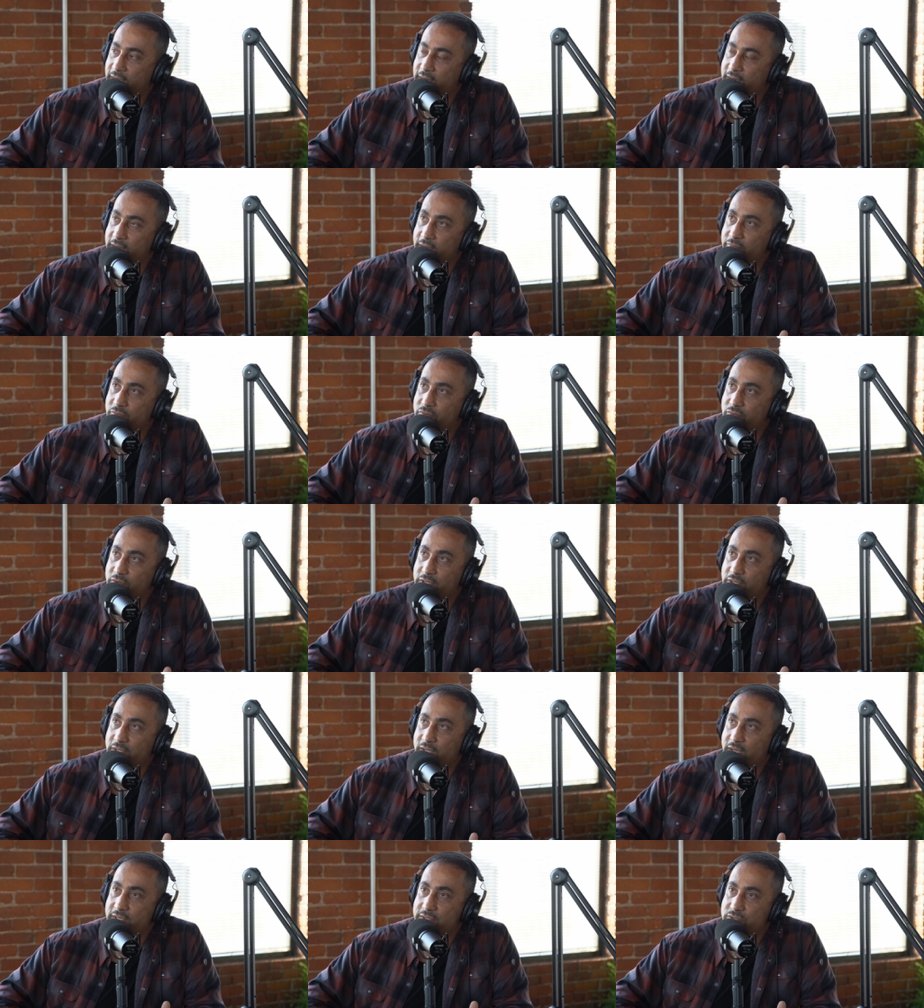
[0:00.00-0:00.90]
And I've
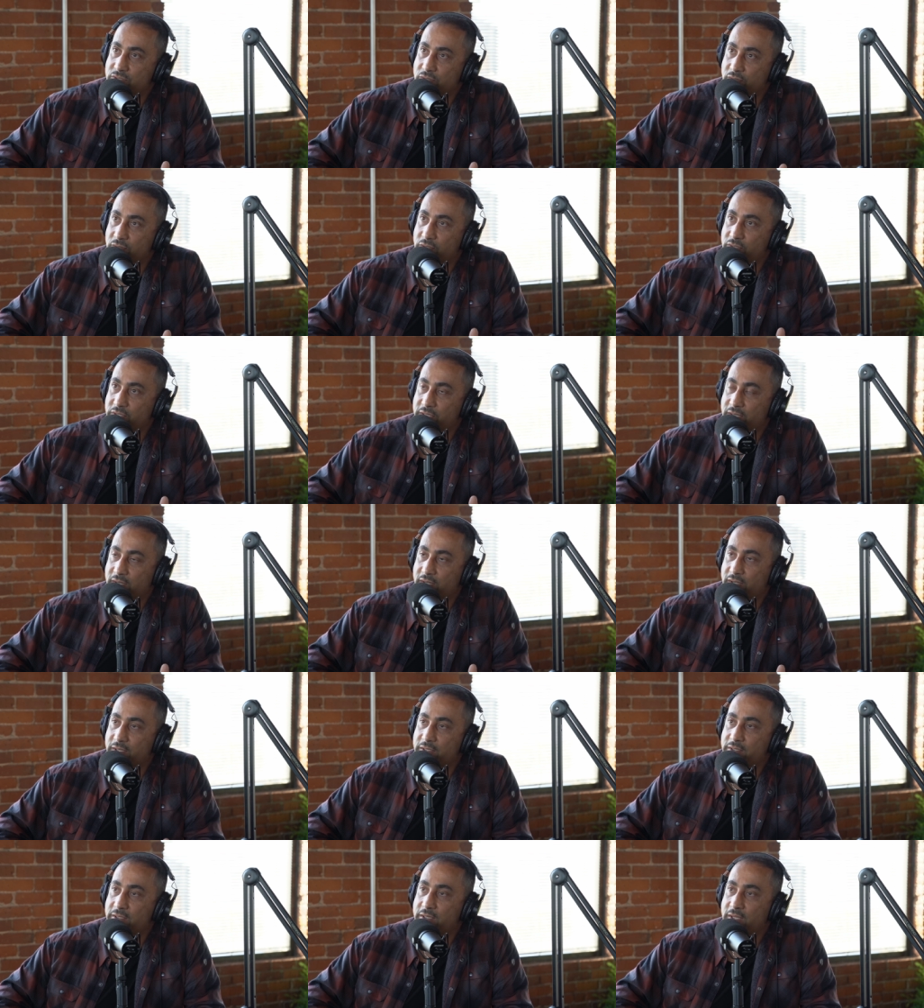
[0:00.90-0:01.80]
realized early
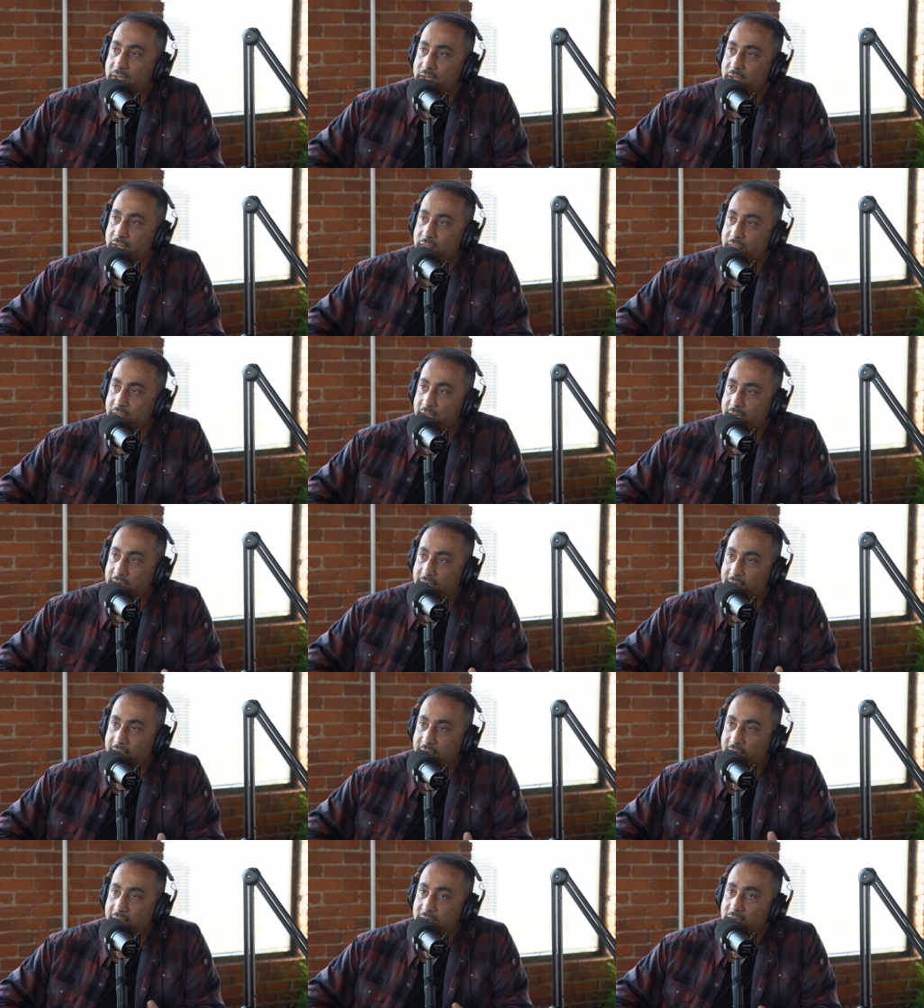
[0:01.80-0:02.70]
on that
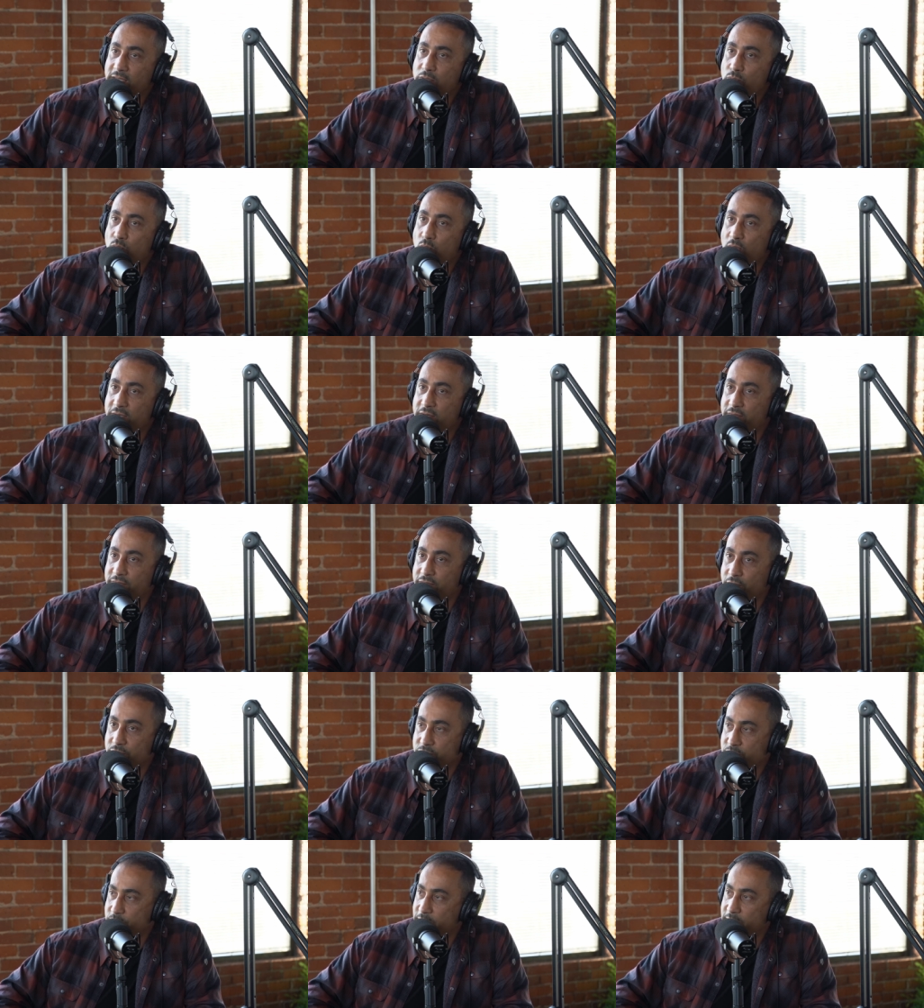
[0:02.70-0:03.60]
any one of
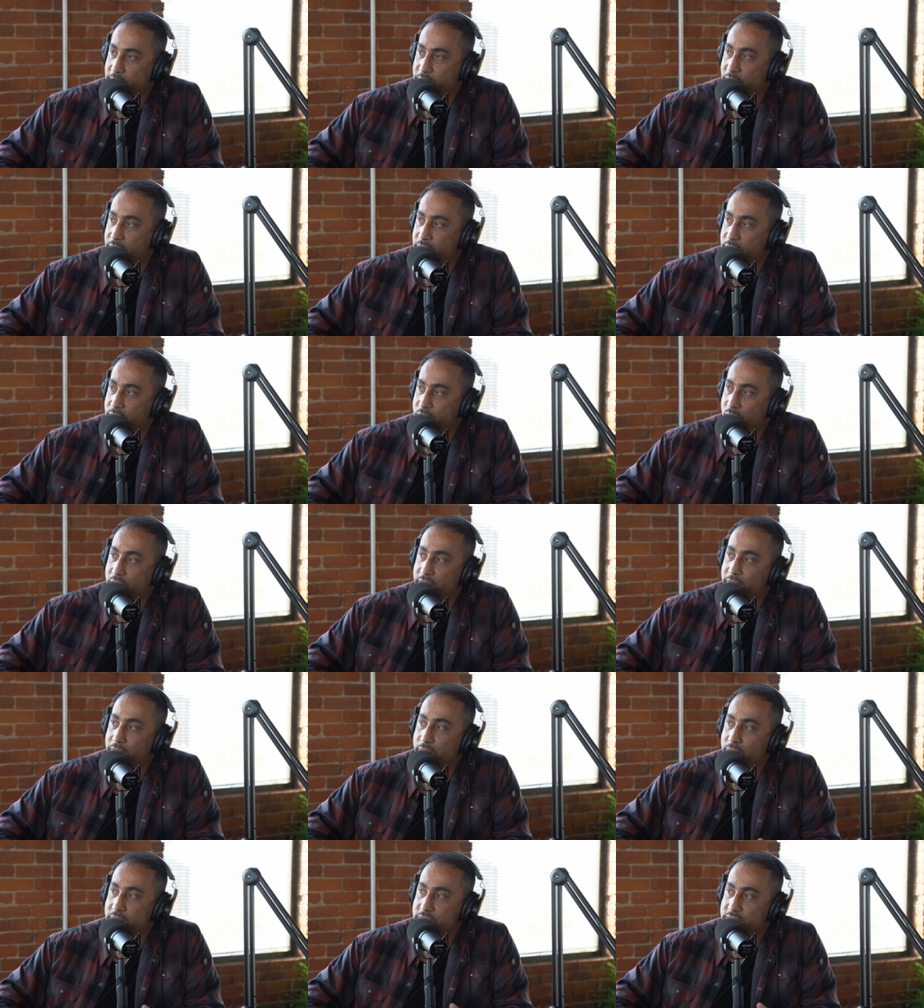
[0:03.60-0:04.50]
those people,
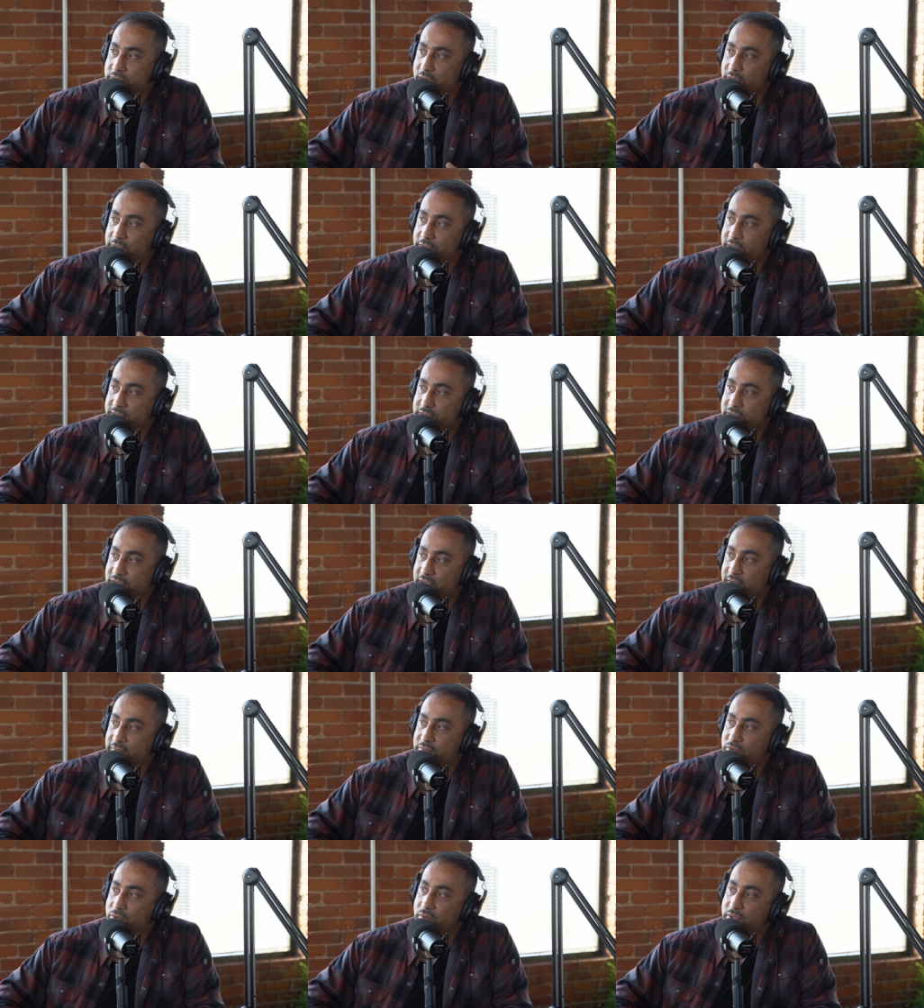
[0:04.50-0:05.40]
whether it was on his
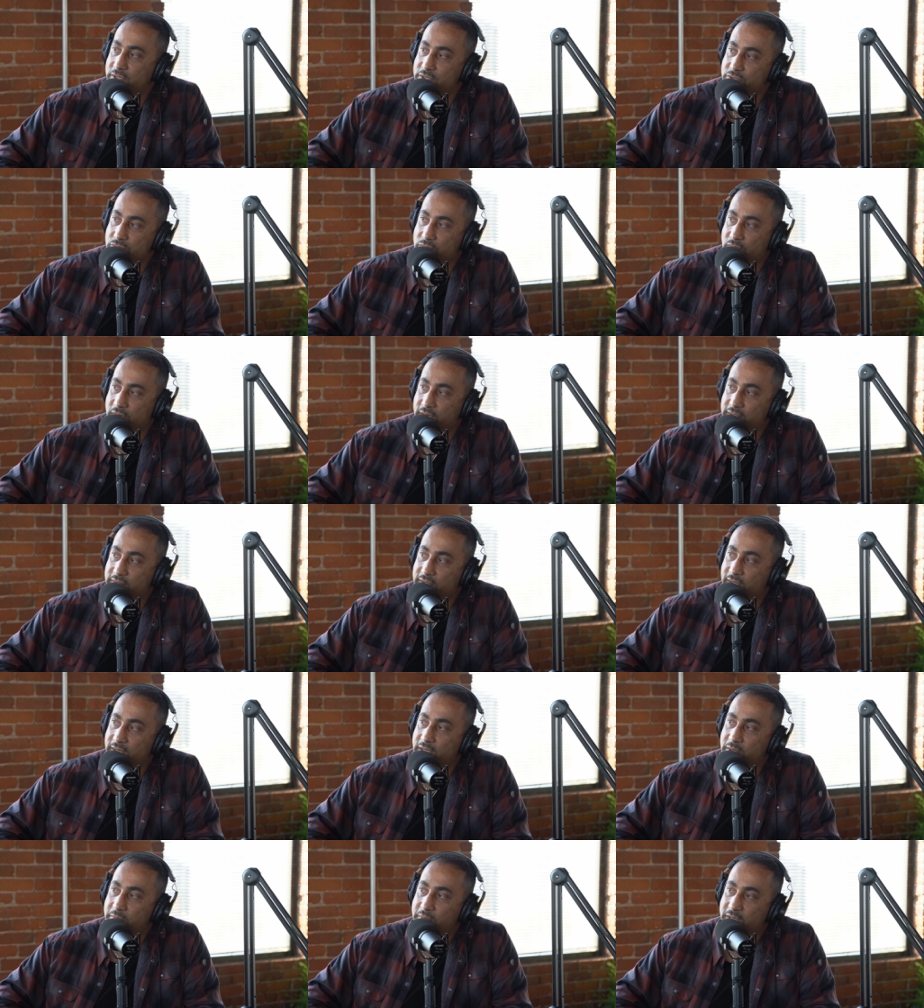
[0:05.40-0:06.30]
left or his right,
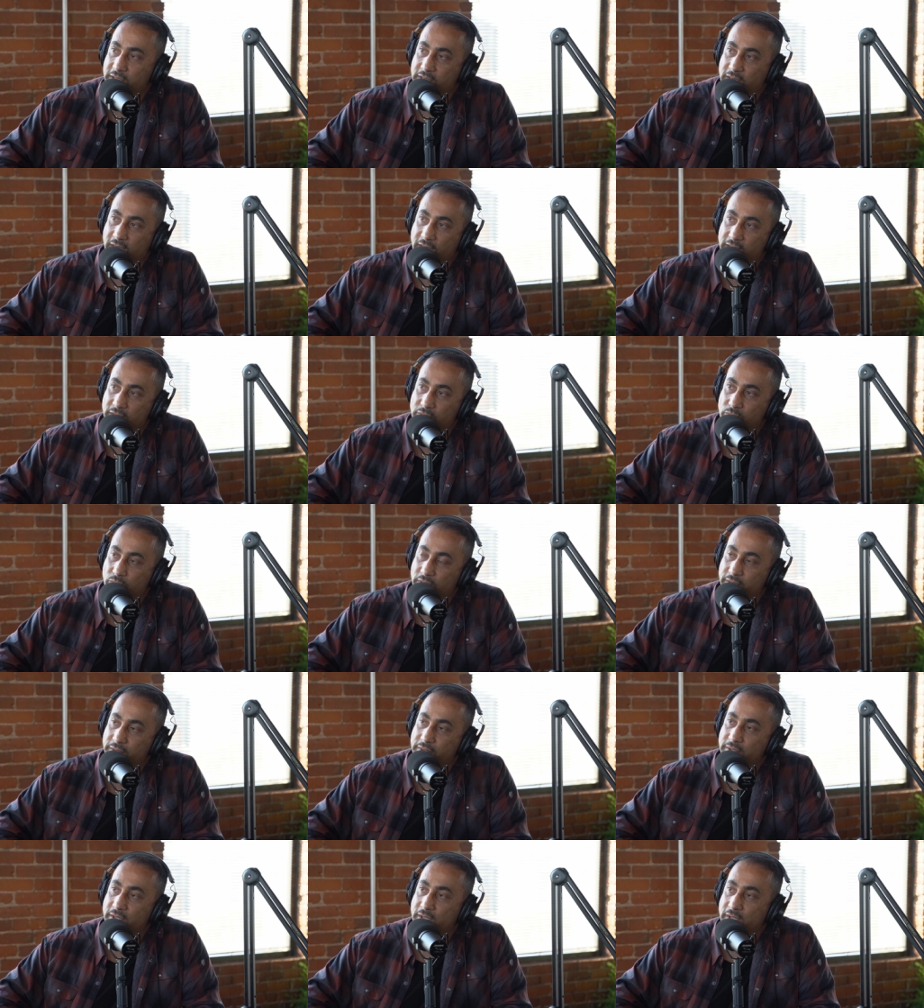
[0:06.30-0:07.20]
that he mediated
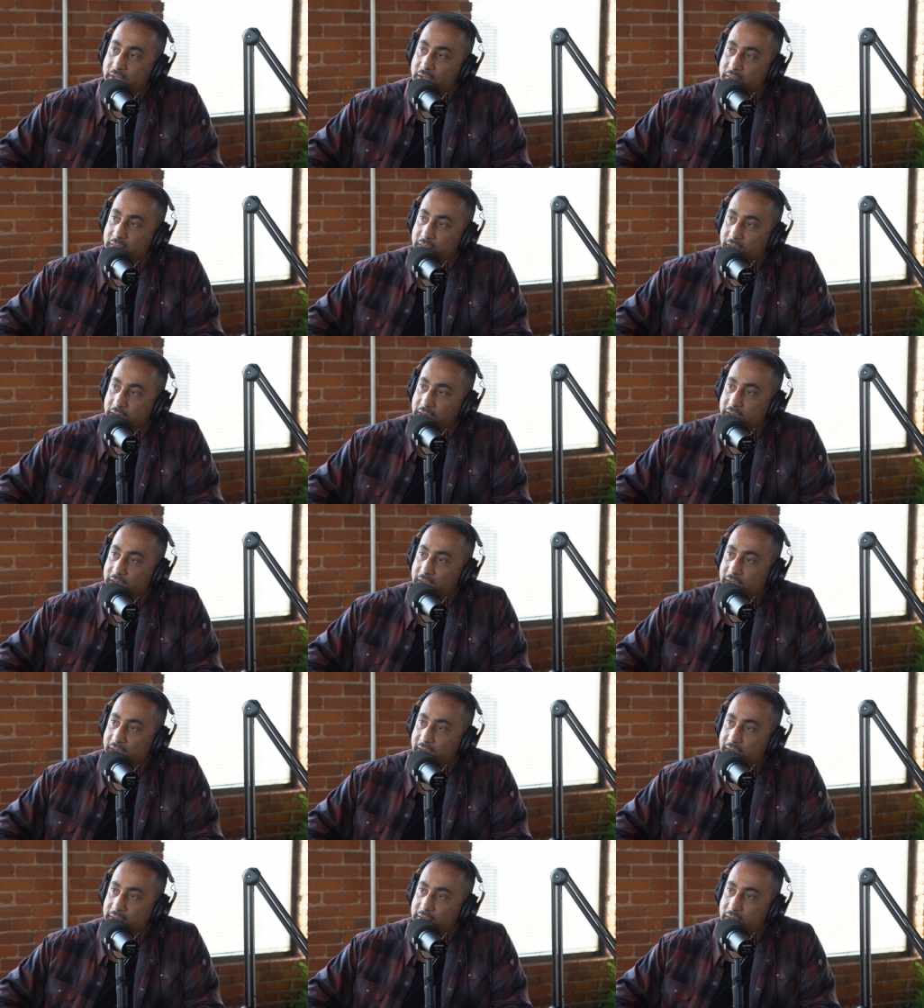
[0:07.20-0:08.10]
with, that he
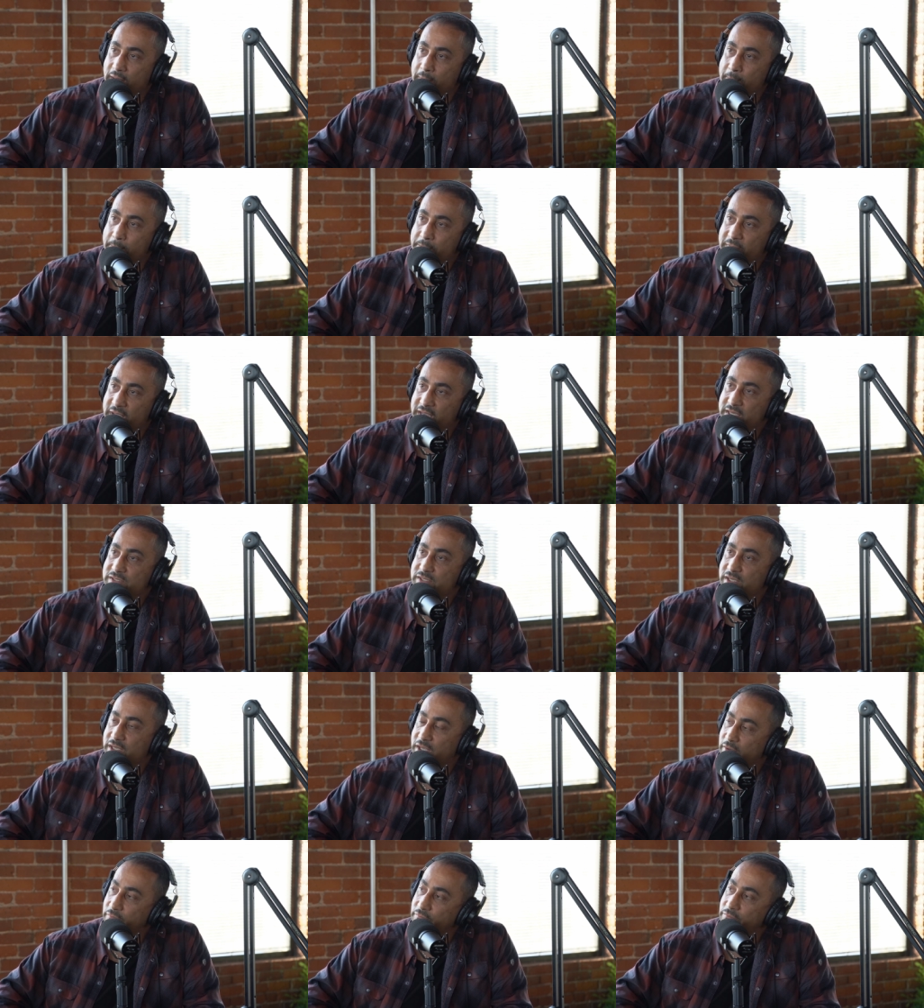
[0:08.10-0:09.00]
had
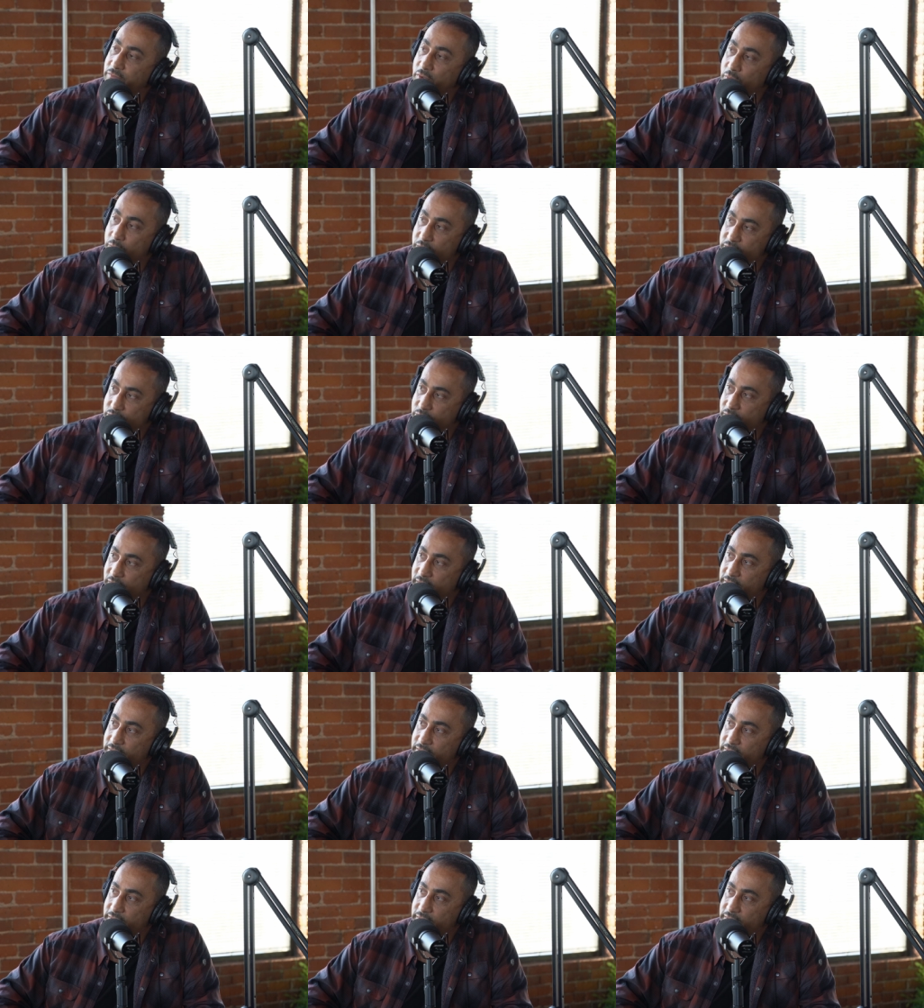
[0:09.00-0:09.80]
amazing influence with.